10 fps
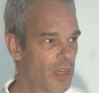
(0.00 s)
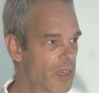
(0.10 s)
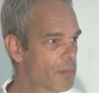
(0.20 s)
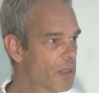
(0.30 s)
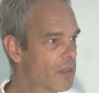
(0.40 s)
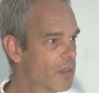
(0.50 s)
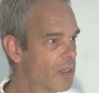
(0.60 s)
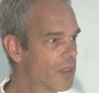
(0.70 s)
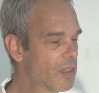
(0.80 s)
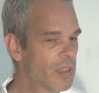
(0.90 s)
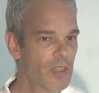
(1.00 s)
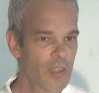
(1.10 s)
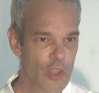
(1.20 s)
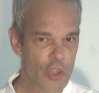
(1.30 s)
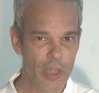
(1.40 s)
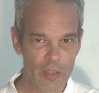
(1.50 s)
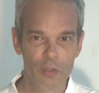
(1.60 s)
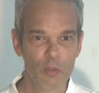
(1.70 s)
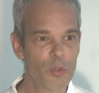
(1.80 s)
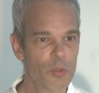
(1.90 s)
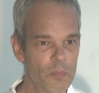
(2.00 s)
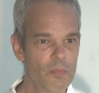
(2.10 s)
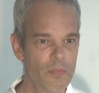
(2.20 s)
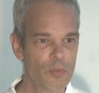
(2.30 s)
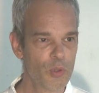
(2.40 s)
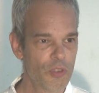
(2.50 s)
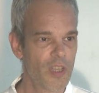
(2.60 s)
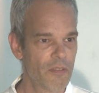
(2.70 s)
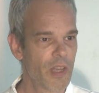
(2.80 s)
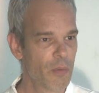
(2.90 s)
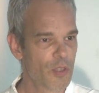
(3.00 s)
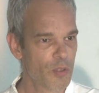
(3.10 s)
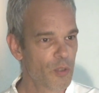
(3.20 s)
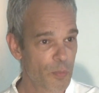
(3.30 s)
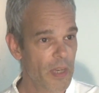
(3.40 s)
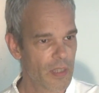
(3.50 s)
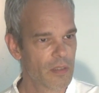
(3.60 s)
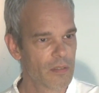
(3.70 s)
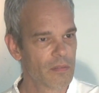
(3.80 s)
the husband, checked the room to see if there was no spider.